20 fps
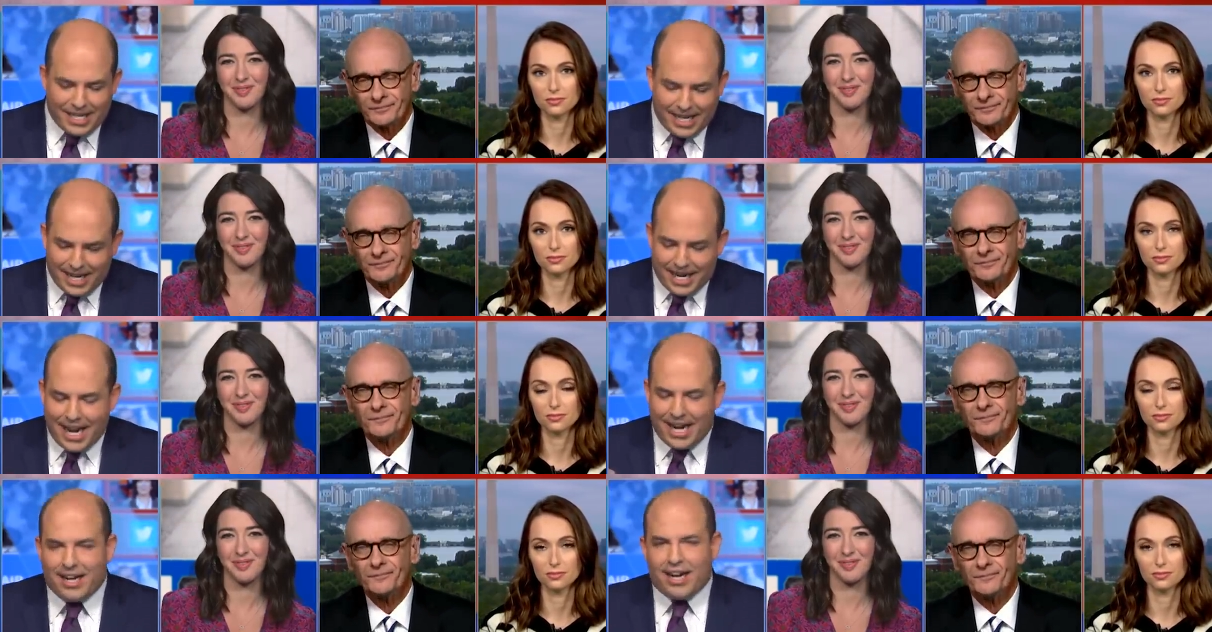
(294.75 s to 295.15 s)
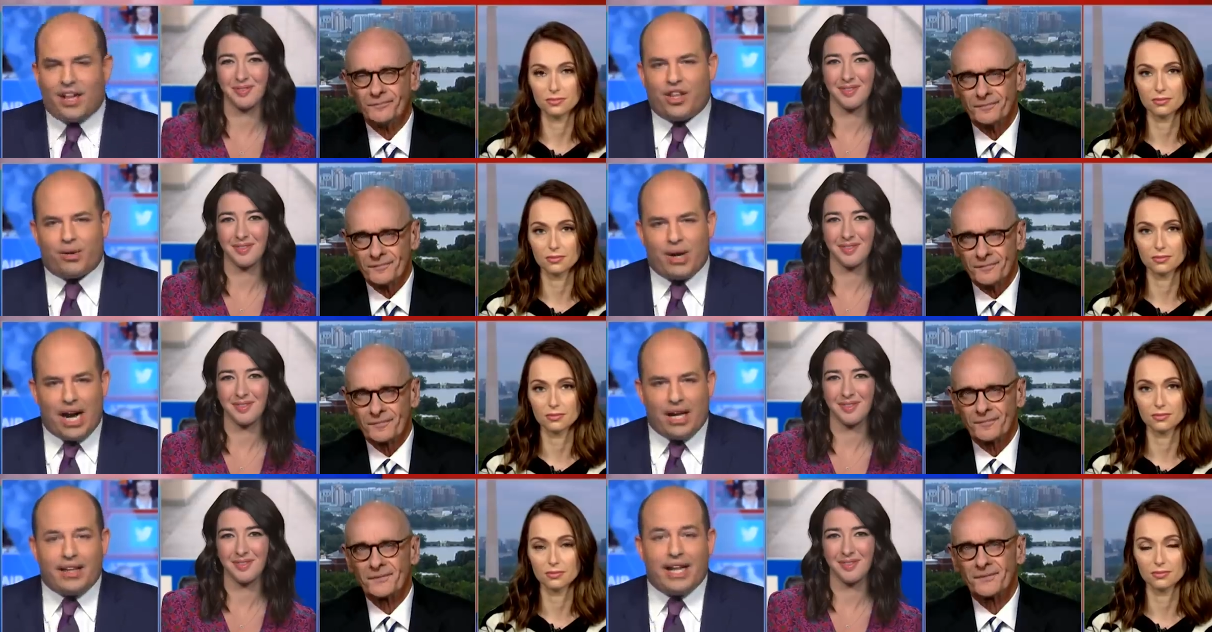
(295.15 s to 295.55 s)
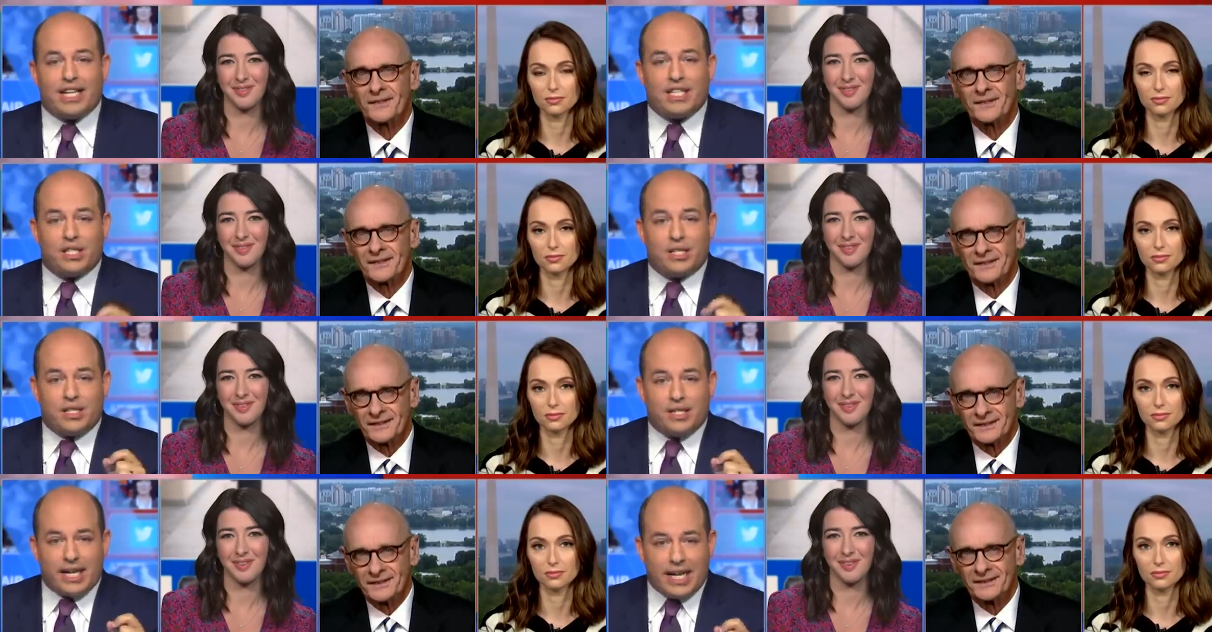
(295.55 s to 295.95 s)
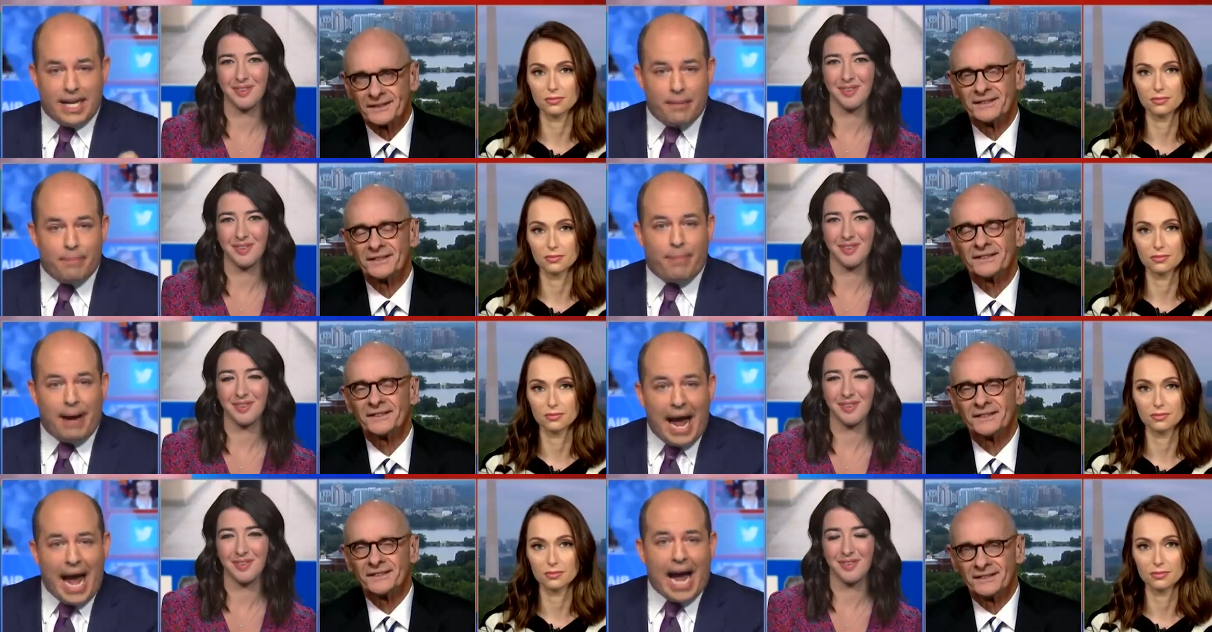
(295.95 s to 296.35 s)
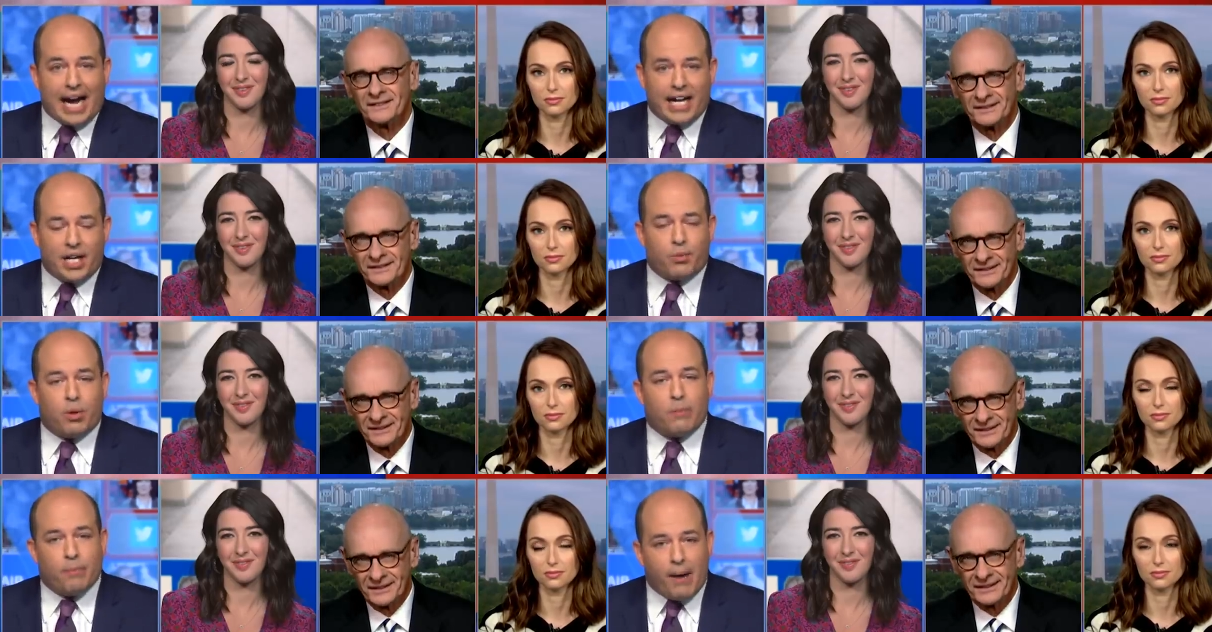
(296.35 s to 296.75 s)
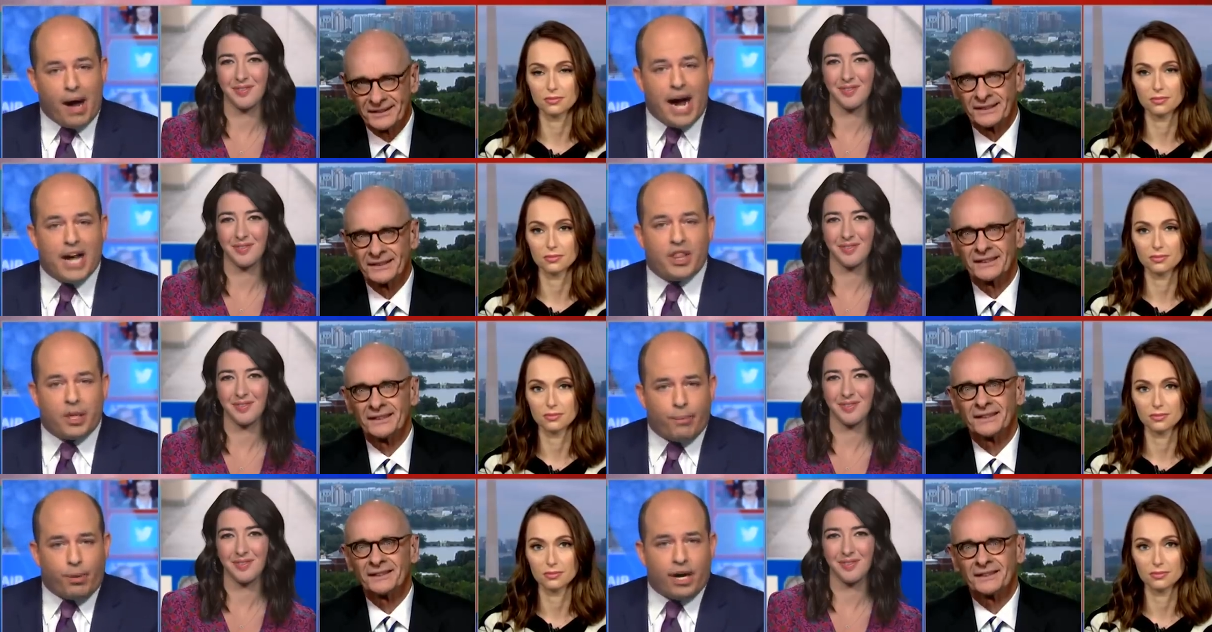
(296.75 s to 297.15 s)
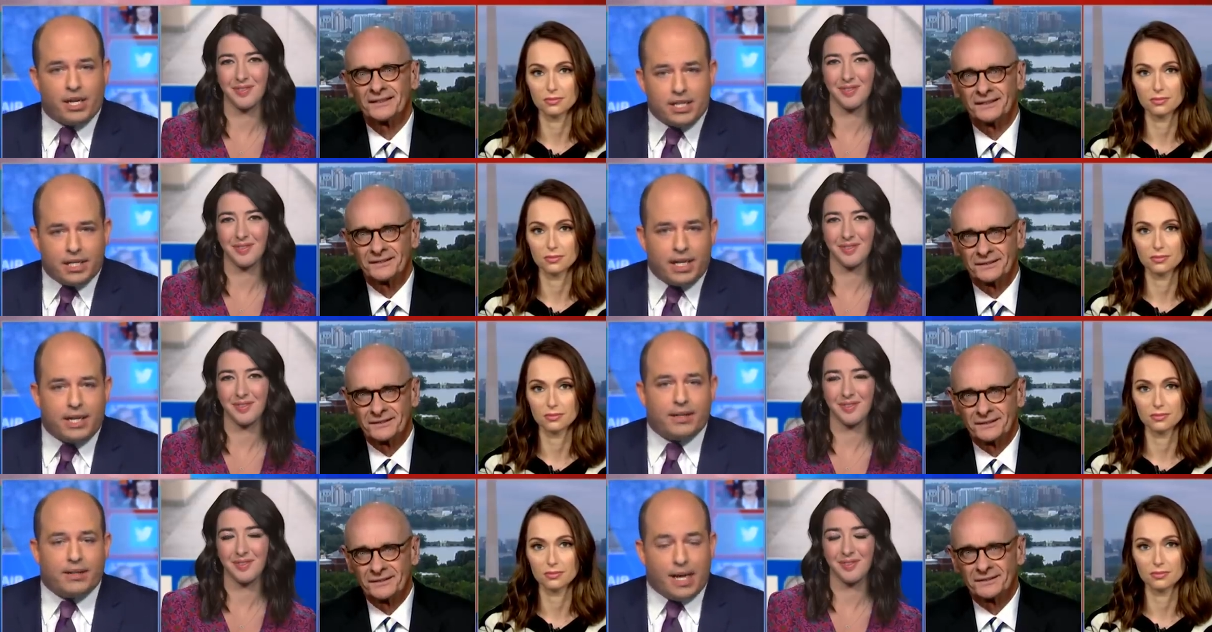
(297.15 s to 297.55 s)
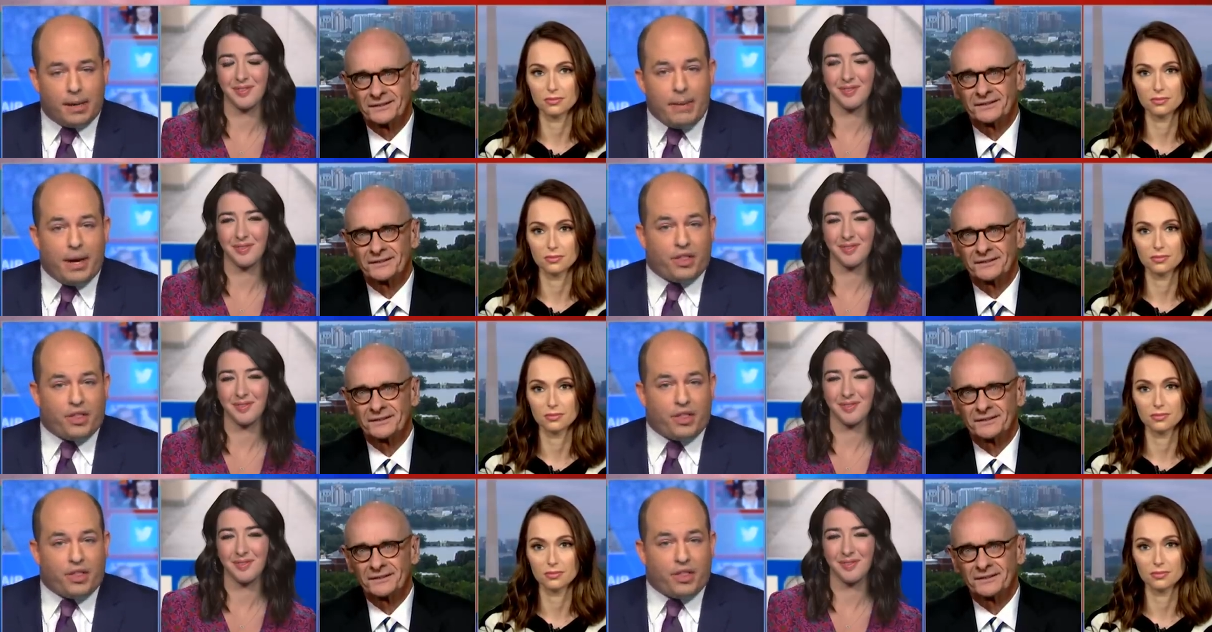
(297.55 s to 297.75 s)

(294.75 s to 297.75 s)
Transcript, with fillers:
Speaker 1: CNN and other outlets hit back and remind the president